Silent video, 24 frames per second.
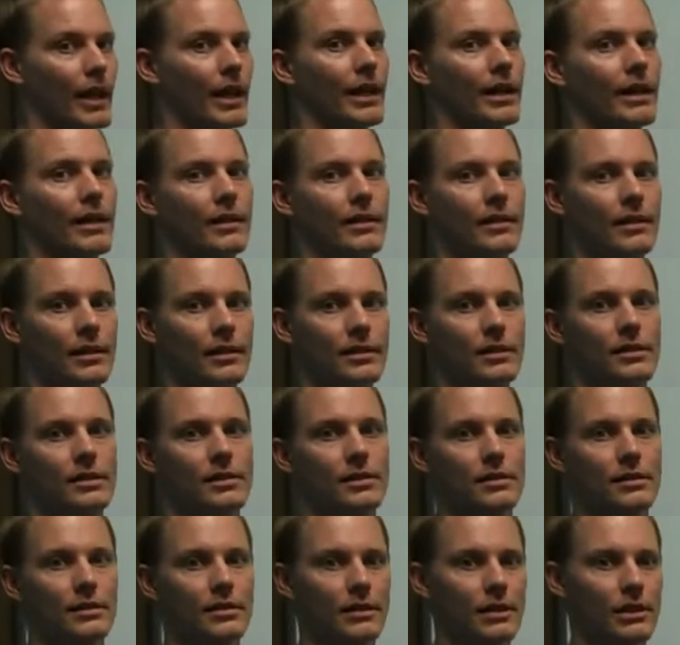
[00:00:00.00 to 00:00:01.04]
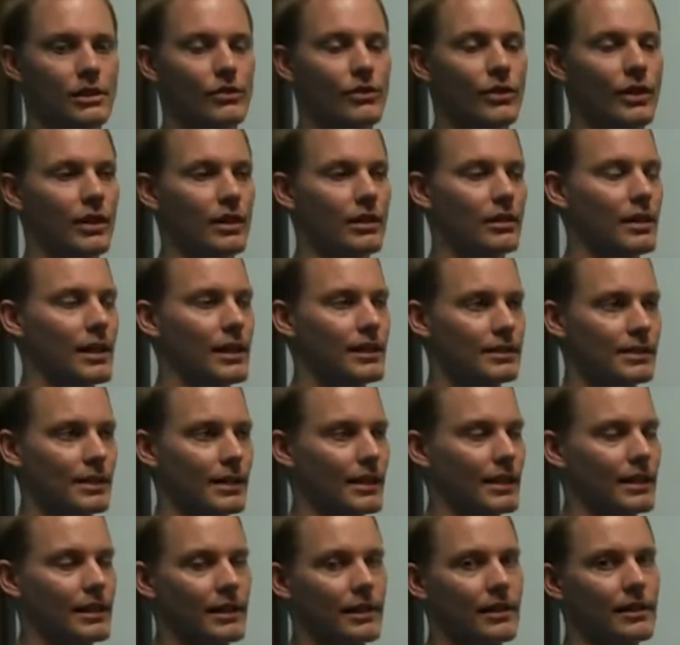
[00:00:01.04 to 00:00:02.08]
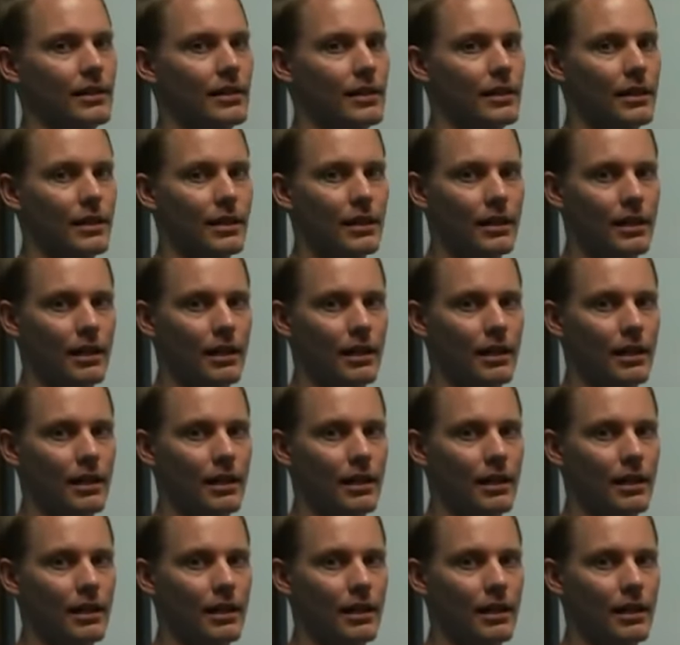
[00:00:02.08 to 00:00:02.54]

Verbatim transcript: hey, this this vehicle has like a,